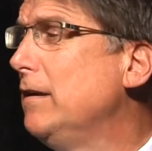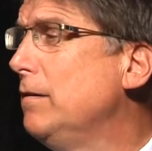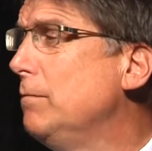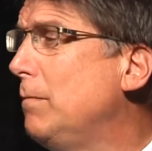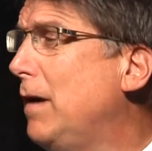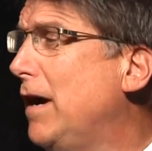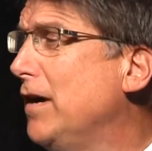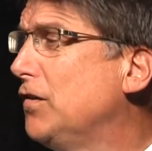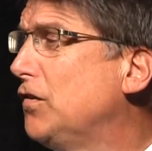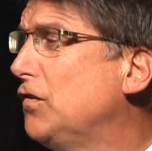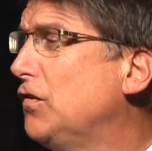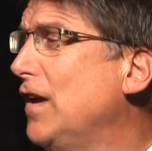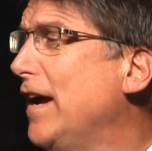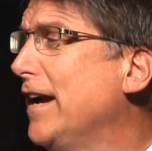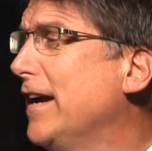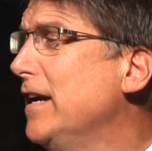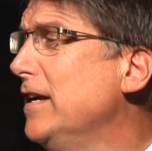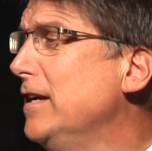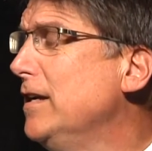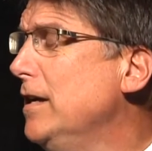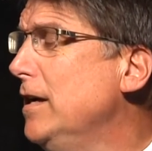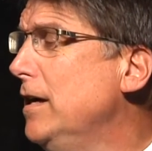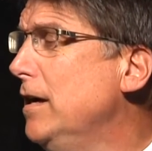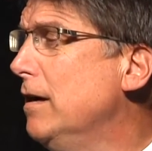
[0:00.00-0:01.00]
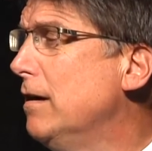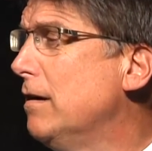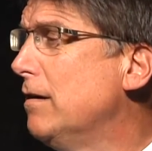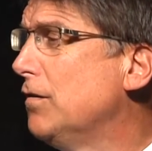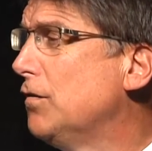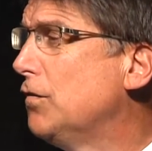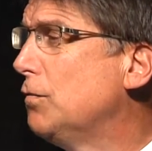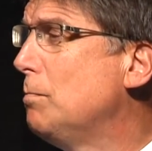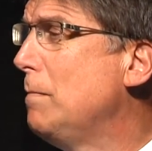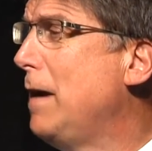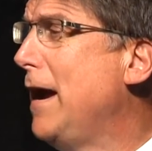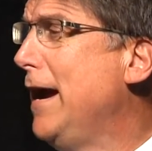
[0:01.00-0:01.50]
my second year
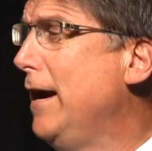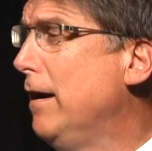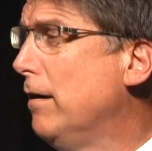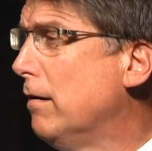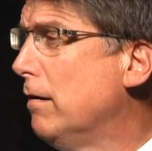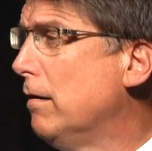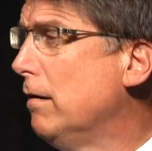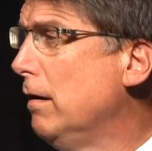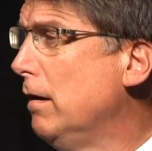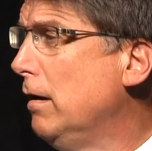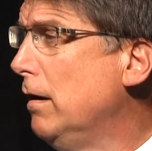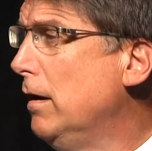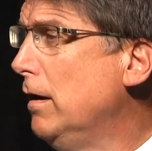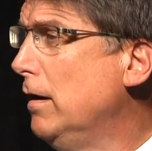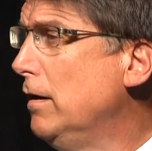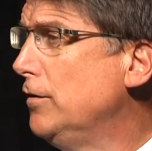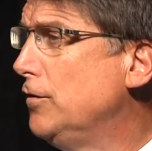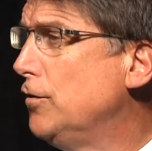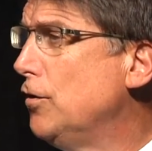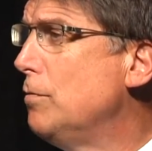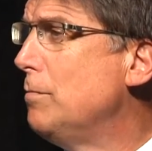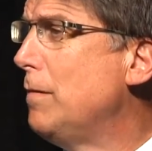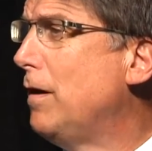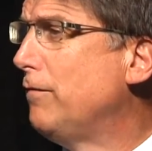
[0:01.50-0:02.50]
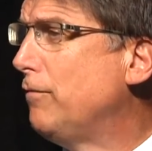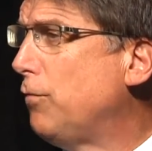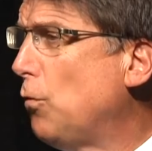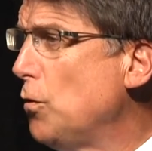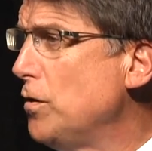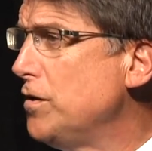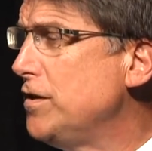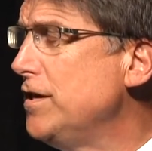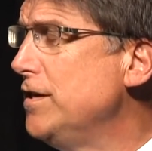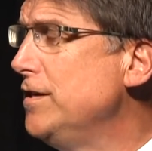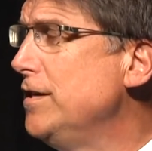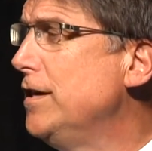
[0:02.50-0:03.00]
as mayor, during my
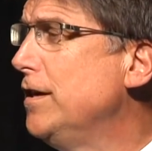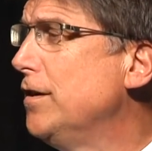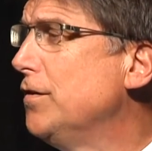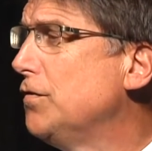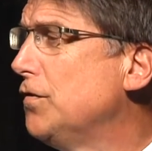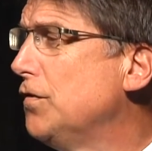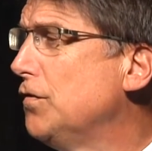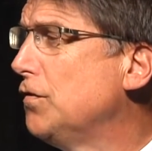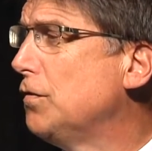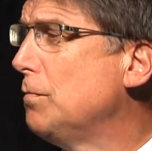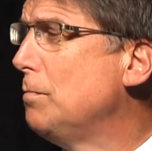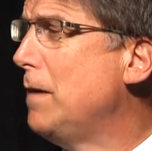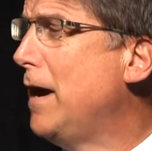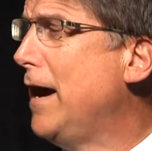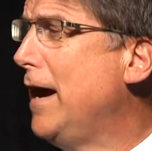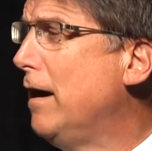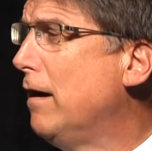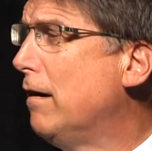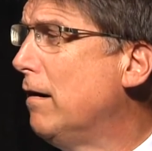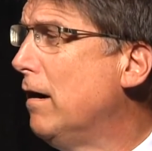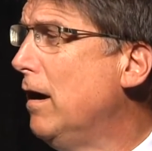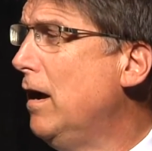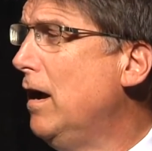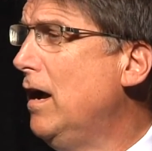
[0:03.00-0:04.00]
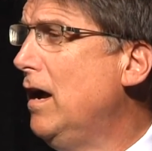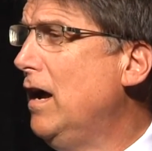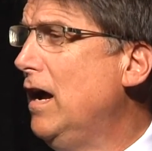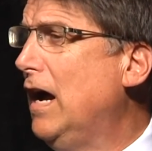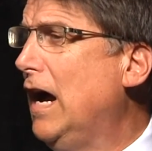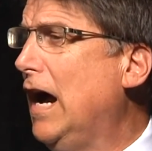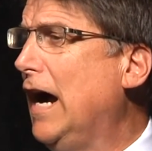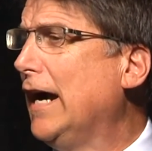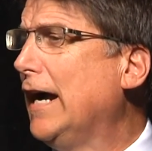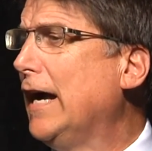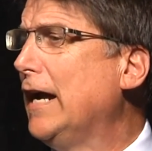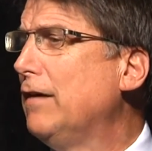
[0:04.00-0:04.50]
14 years as a mayor,
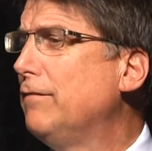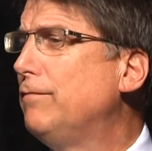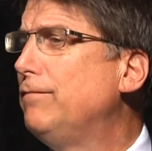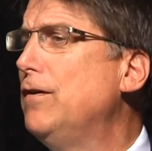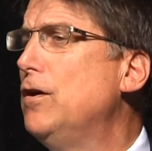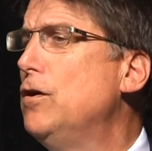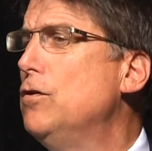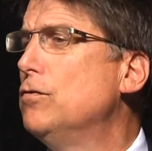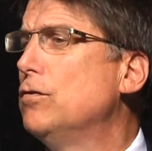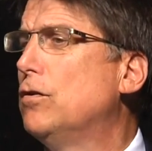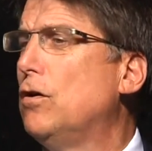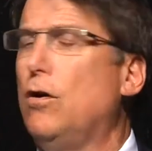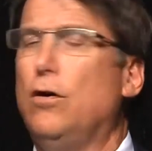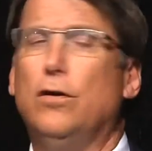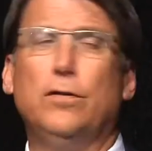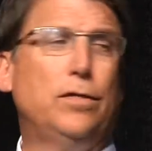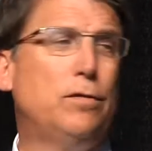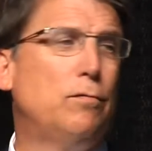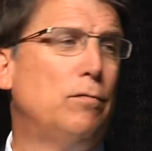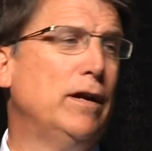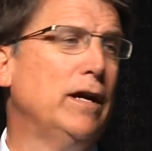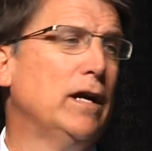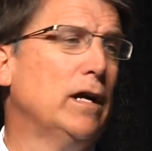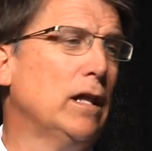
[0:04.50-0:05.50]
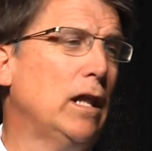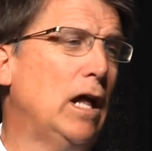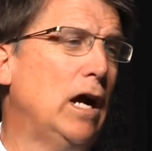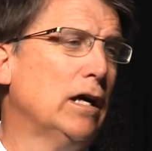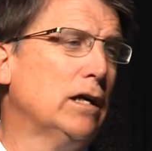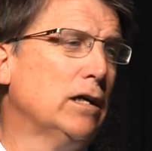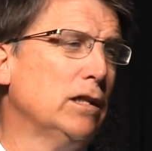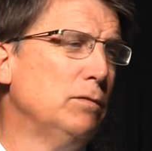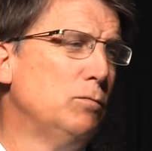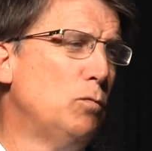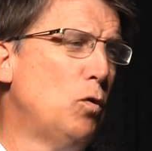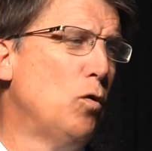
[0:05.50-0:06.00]
I got a phone call at 3 o'clock
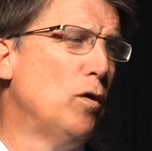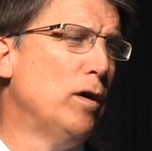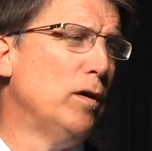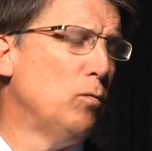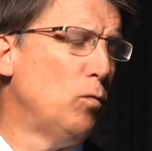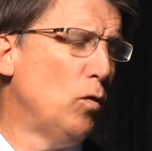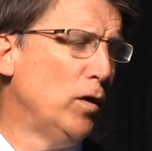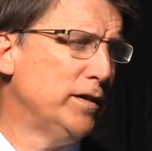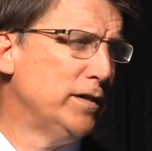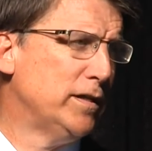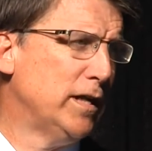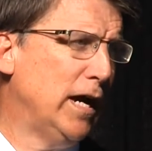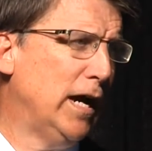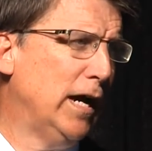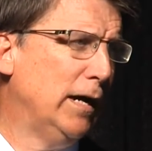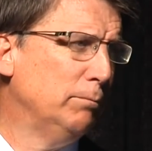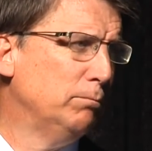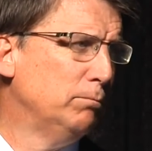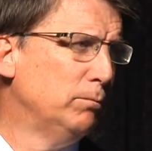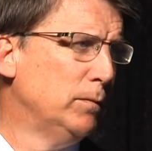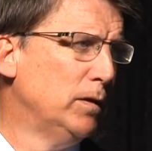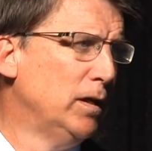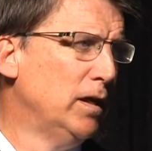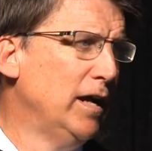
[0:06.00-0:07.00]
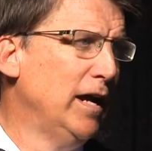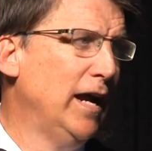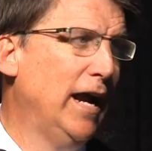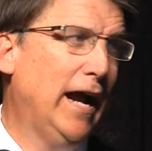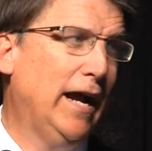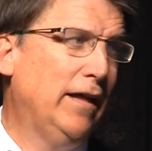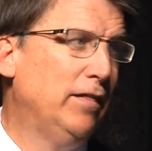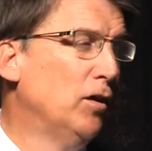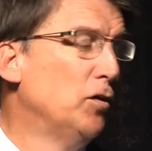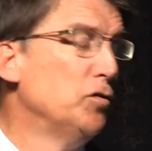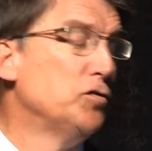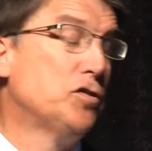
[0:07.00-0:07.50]
in the morning one time.
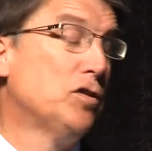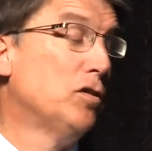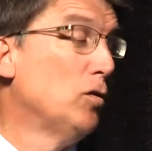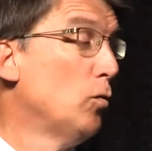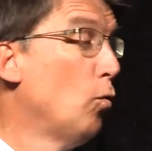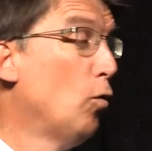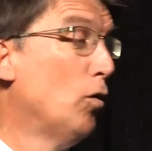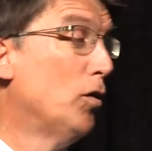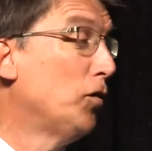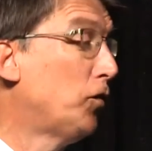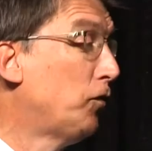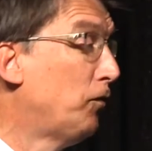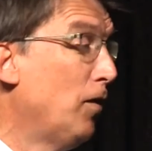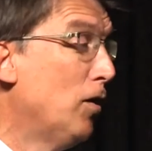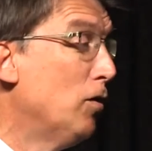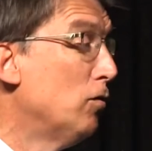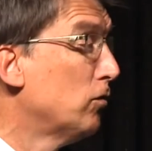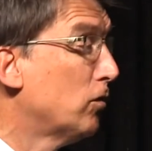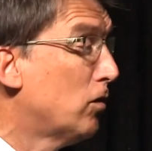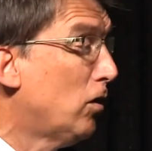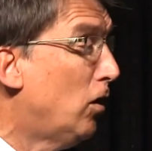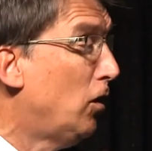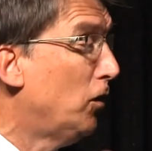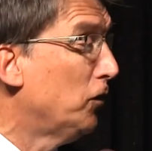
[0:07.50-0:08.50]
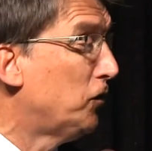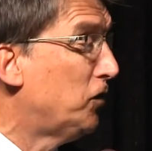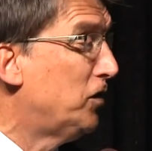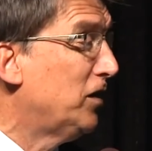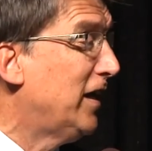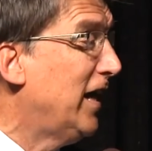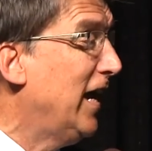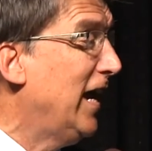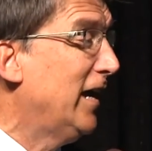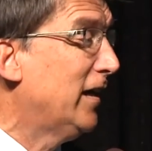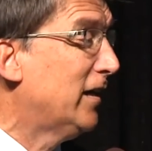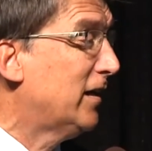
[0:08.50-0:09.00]
And those are the worst phone calls to
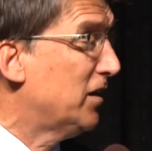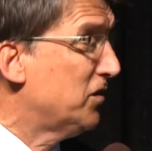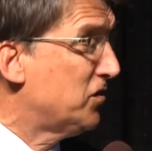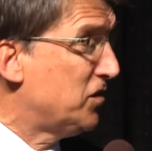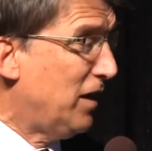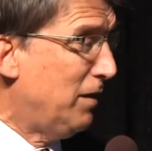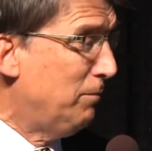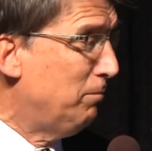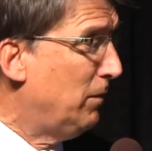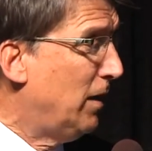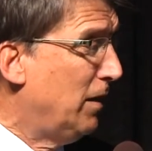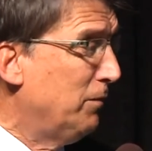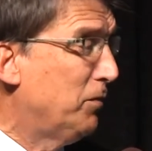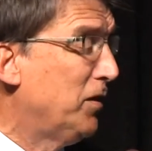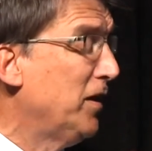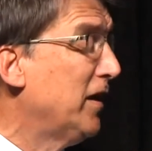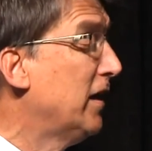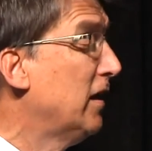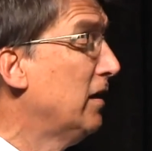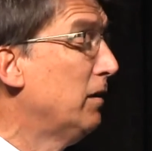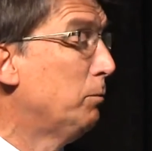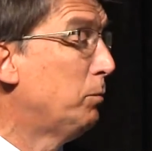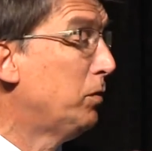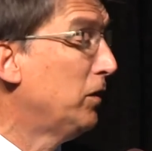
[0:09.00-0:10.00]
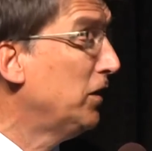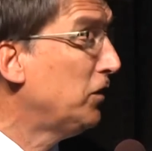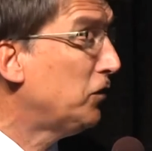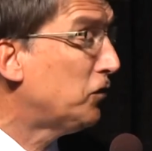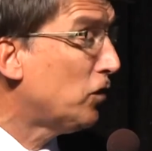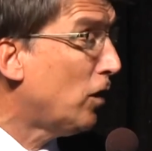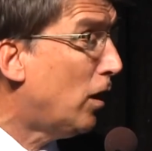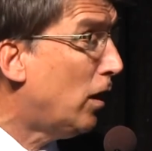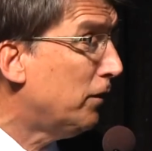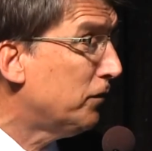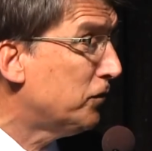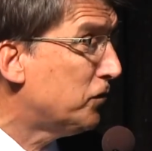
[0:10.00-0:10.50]
get because I'm thinking a police
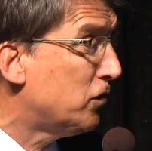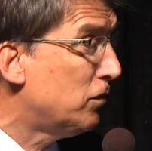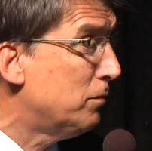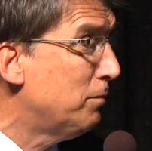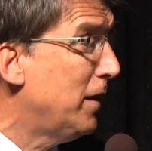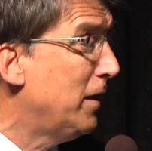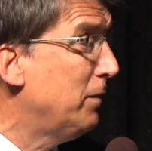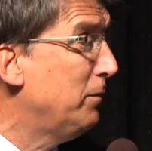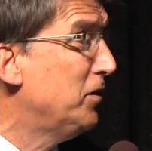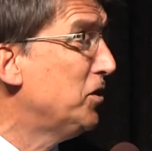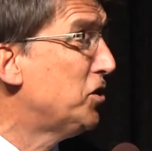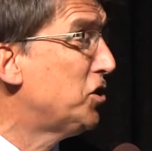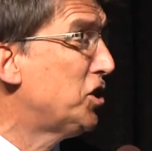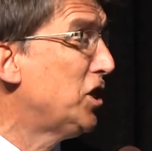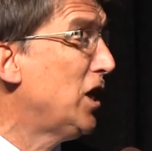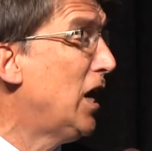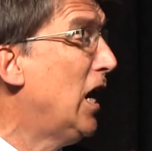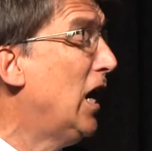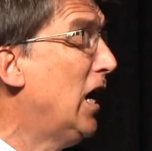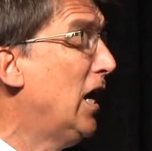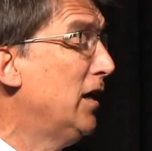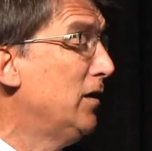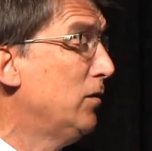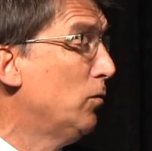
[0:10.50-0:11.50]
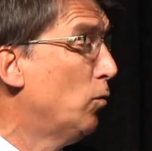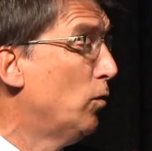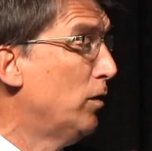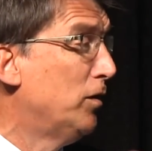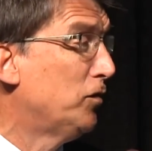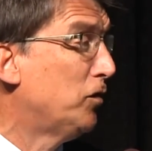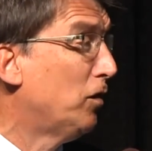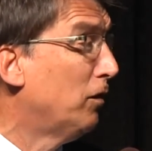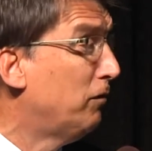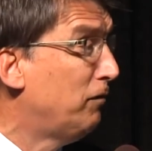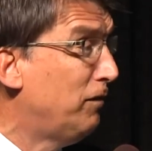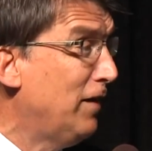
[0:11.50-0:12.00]
officer may be shot or
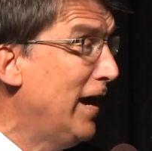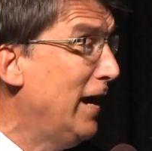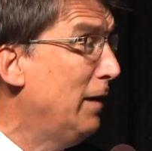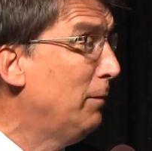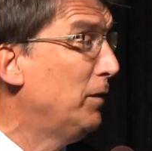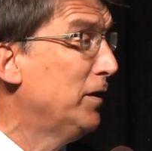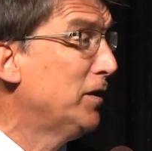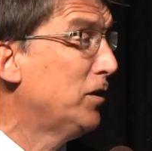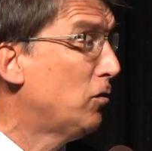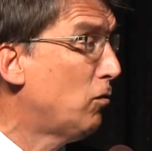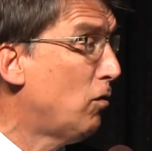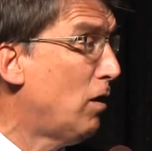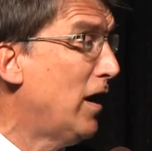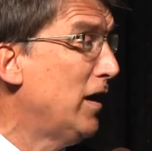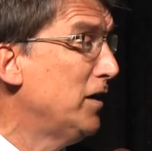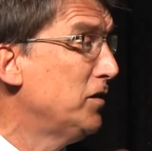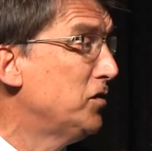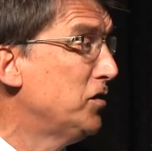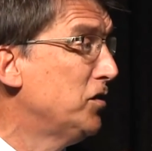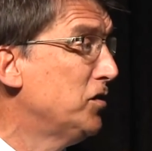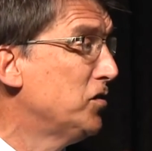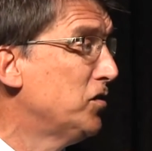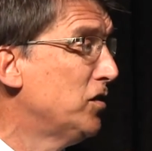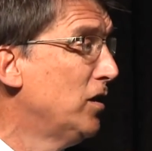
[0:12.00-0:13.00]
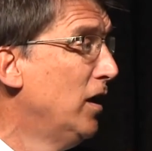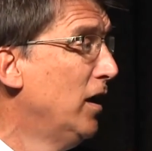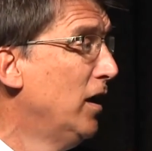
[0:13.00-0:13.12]
it's a family crisis.